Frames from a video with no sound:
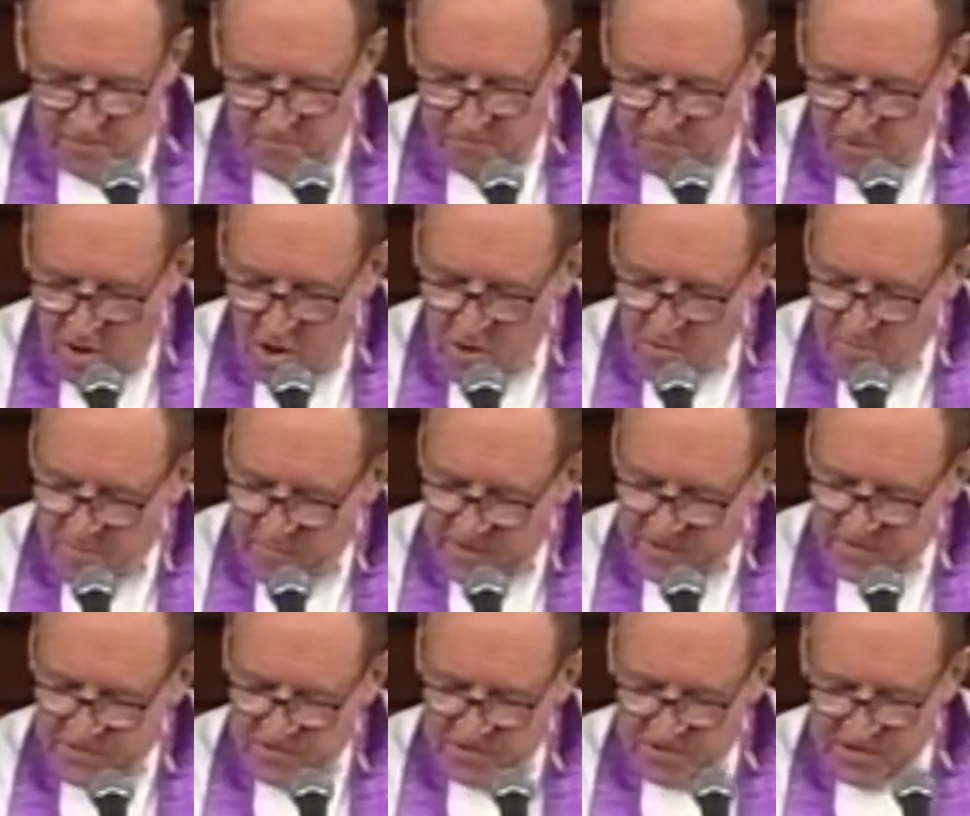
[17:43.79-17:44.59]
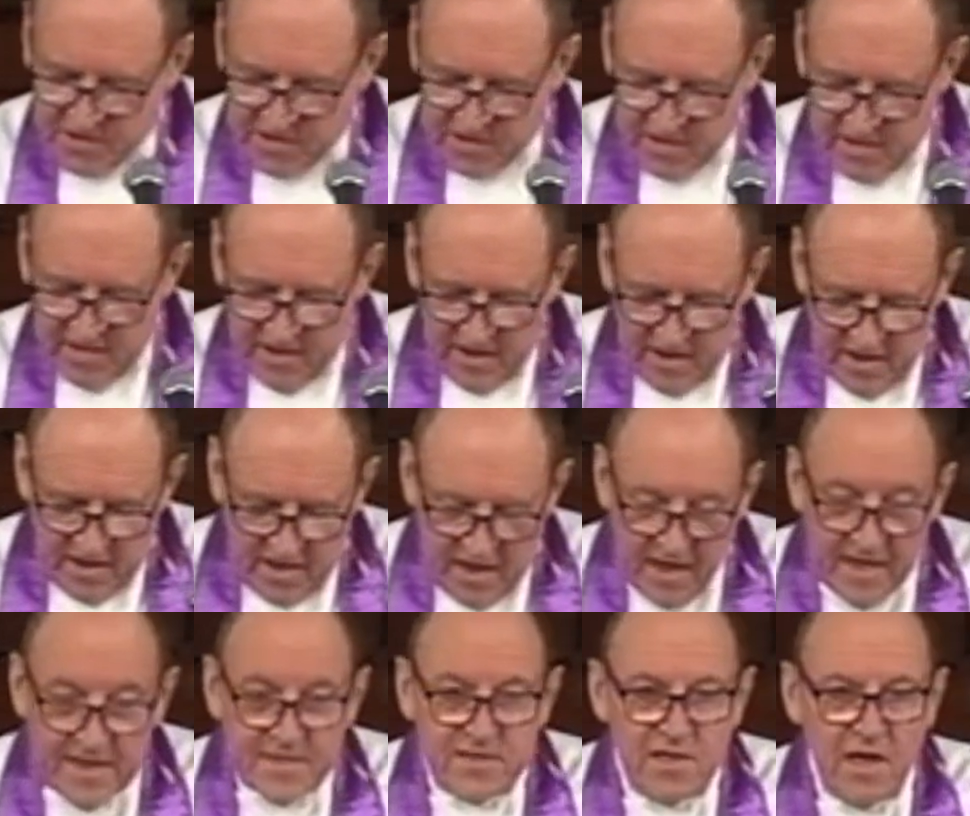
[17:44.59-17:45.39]
Romans
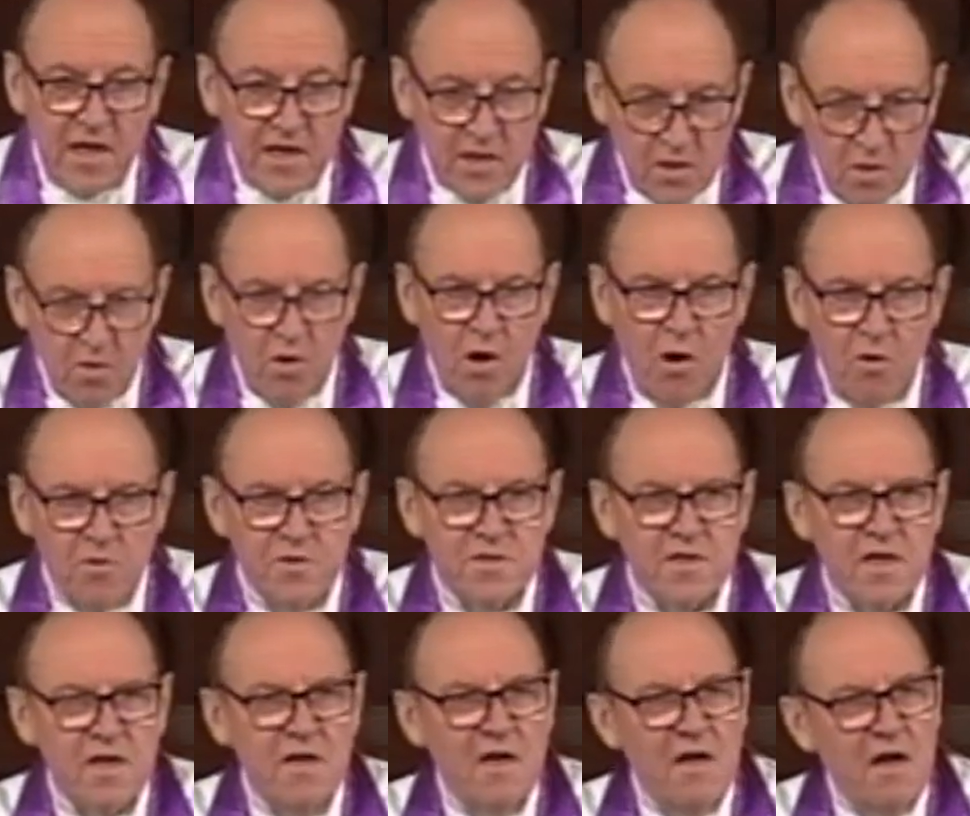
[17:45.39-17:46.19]
as, I quote,